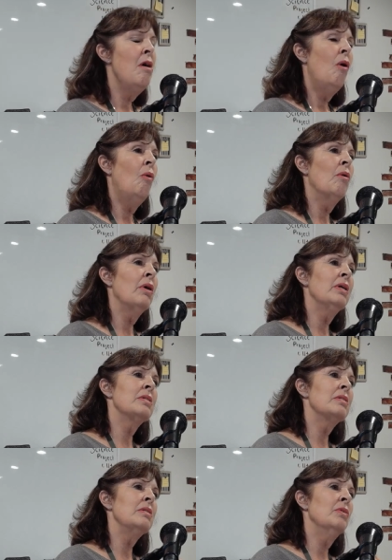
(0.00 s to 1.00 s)
or
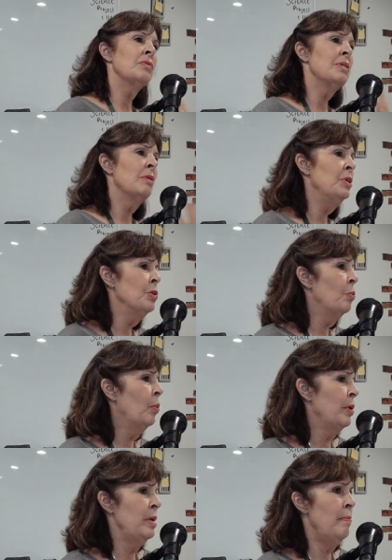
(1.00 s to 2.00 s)
it's, you know, someone you're
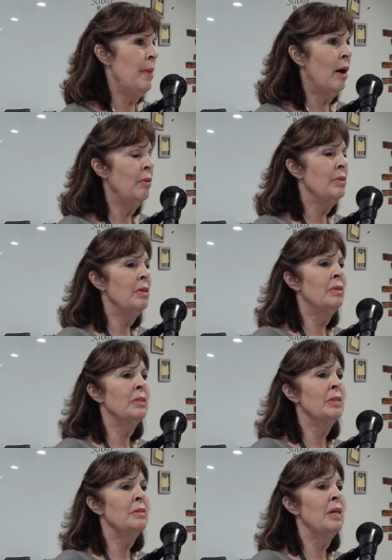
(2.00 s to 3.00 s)
worried about,
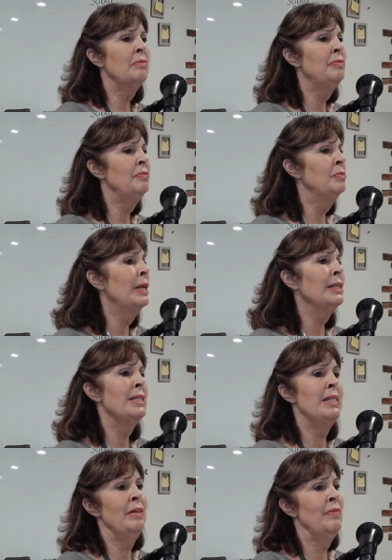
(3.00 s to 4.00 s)
or a
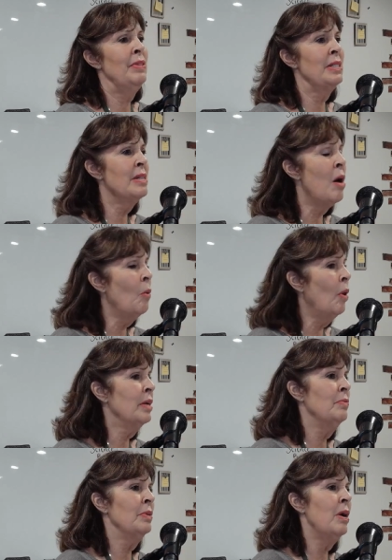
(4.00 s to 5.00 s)
relative that's not
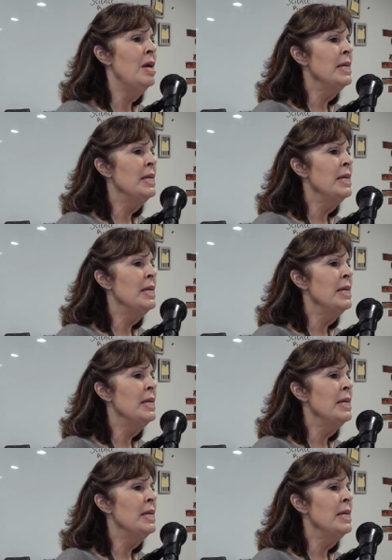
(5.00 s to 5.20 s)
walking with God,